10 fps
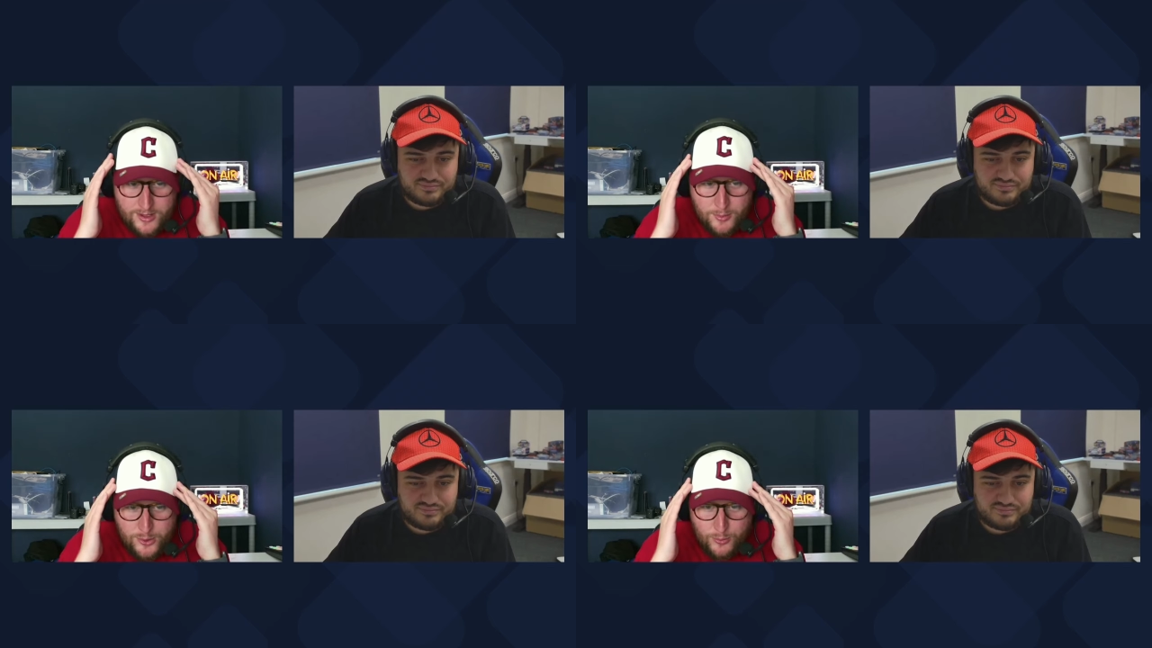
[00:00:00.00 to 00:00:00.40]

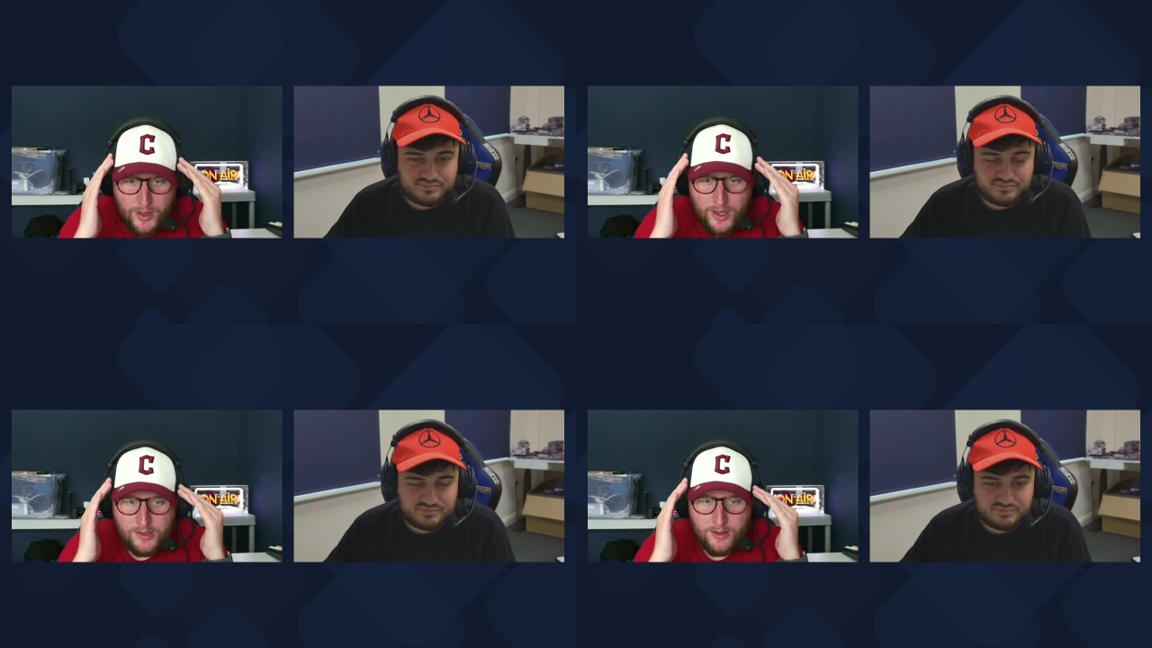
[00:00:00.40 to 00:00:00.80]
Speaker 1: episode
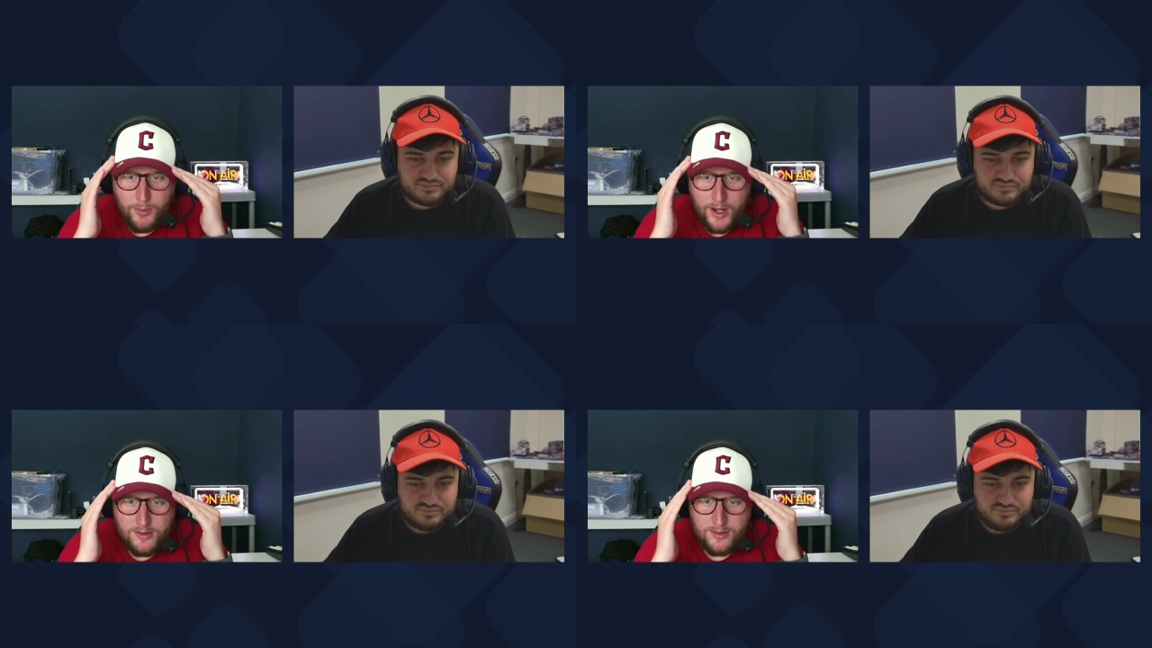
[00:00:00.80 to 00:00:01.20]
based on my
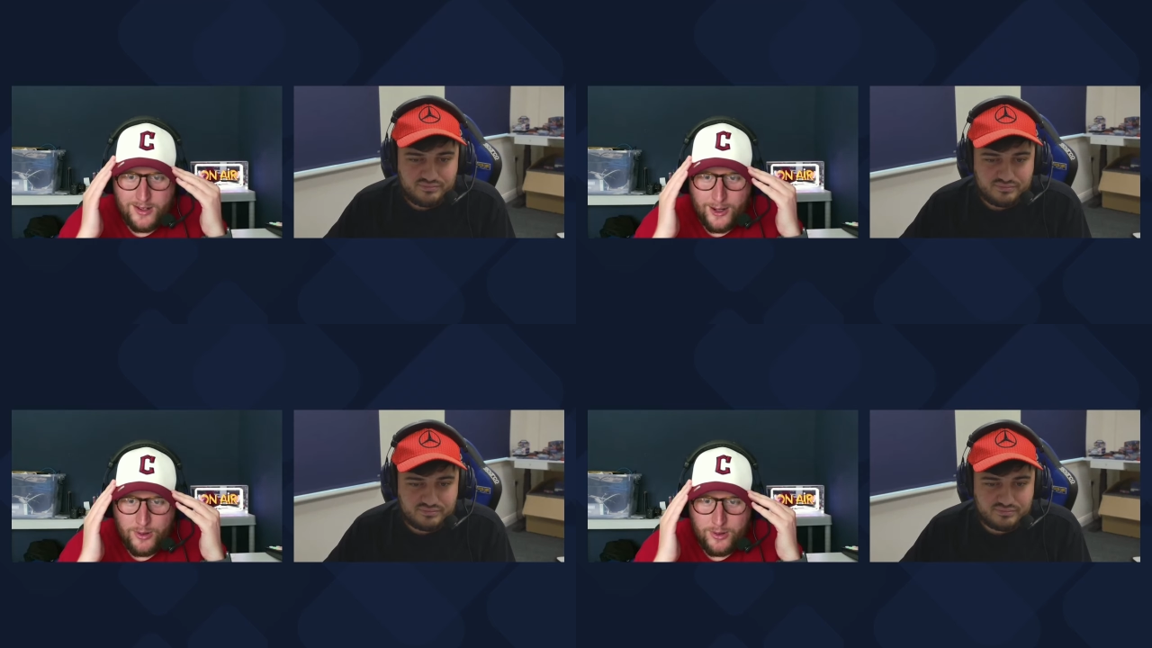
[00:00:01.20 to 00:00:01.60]
answer to
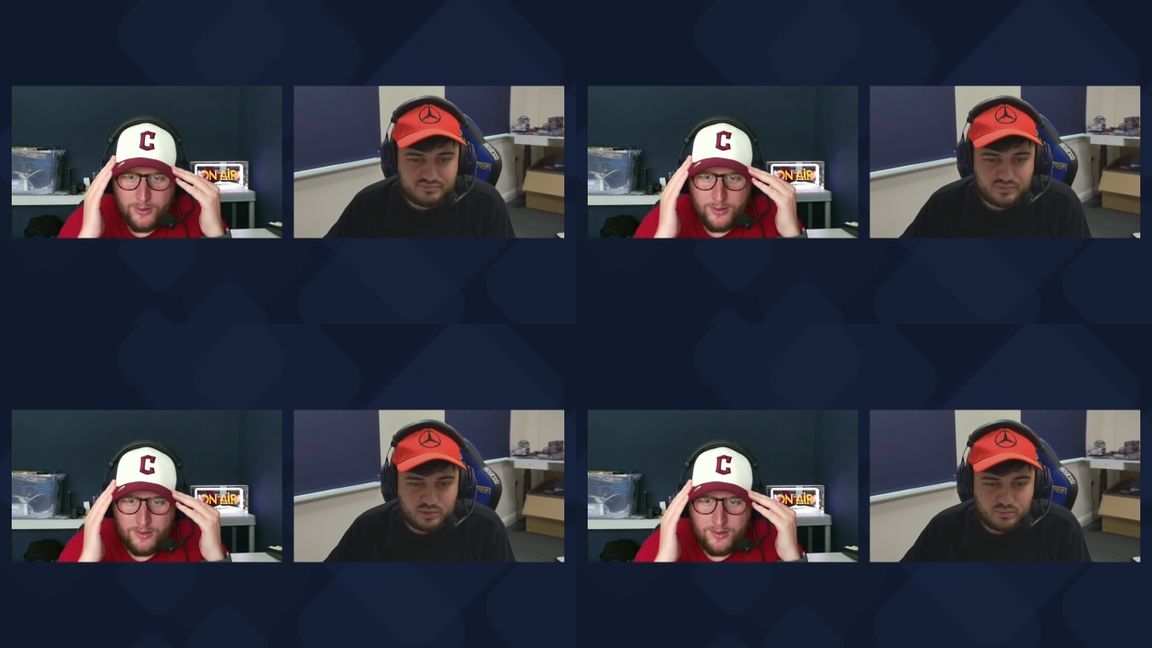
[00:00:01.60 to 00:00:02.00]
that
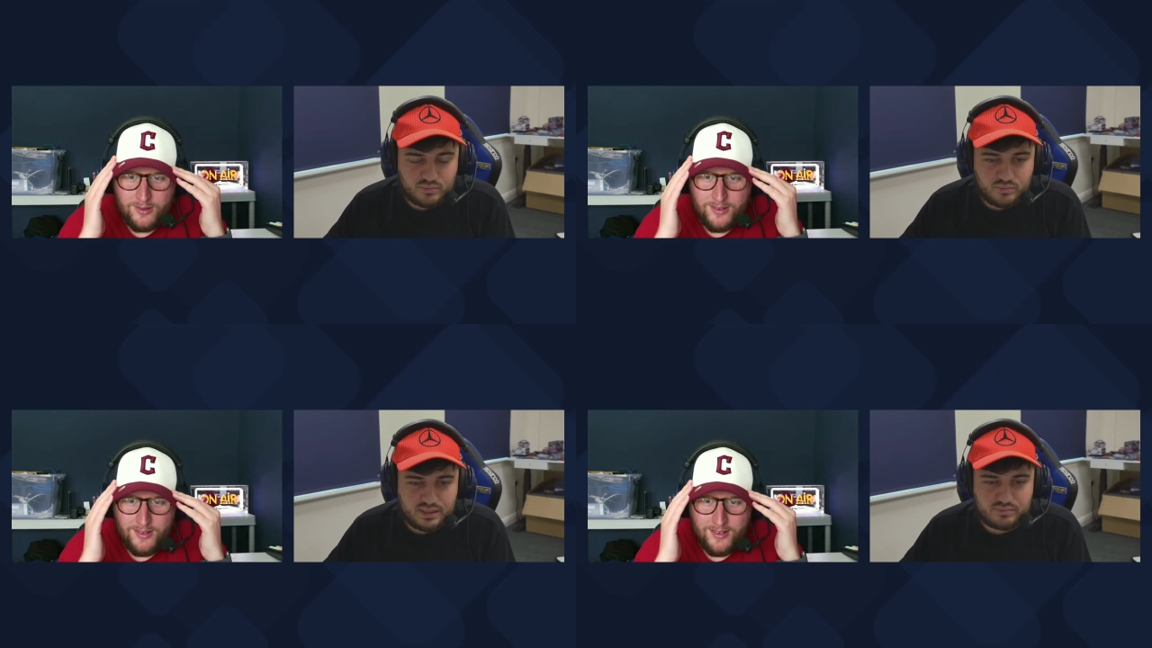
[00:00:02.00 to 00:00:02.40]
question.
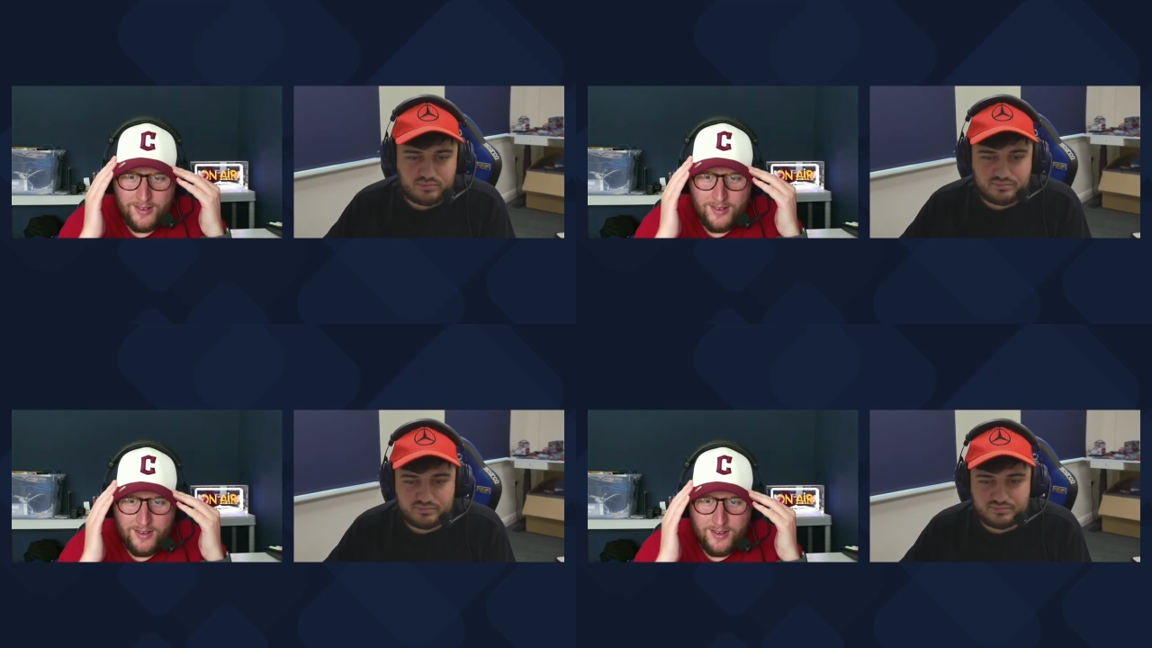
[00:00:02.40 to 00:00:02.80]
Wow.
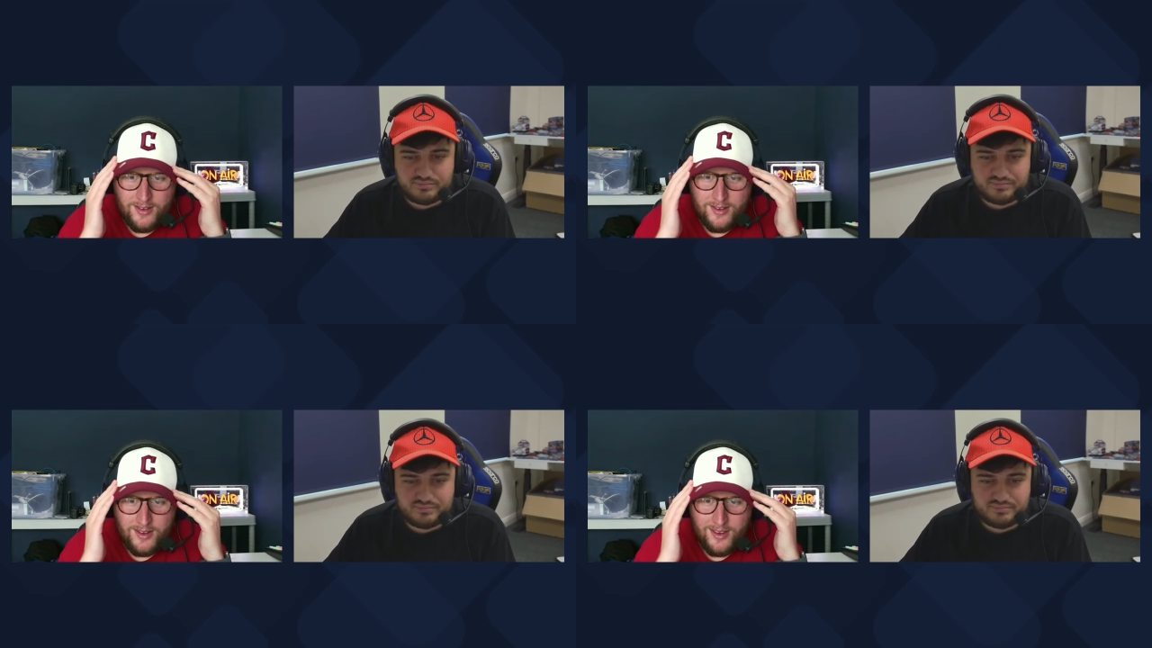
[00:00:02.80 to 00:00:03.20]

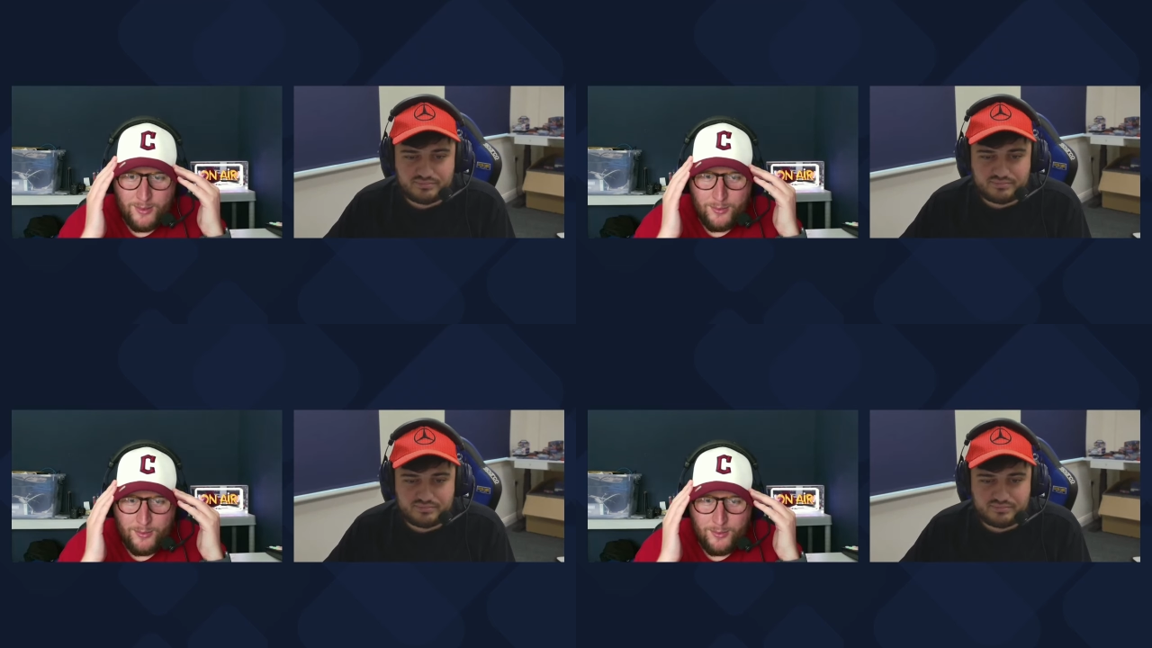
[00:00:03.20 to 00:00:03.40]
Um,